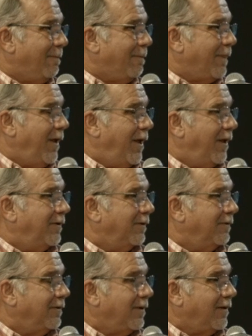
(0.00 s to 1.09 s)
And
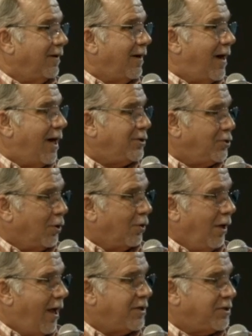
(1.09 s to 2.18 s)
I took
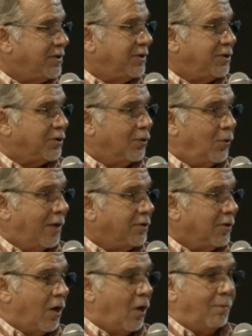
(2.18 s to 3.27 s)
classes in school. I
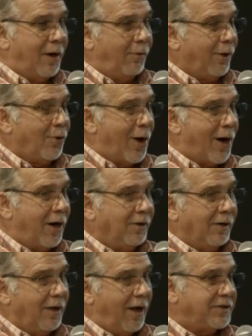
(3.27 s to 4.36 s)
took all my required
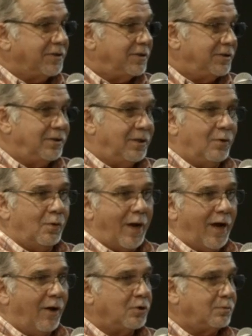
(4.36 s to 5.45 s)
classes,
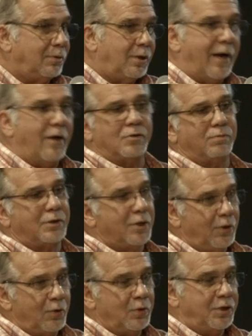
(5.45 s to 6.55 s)
algebra, algebra
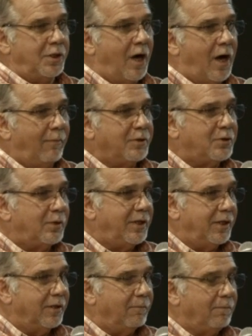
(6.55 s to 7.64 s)
2, geometry, and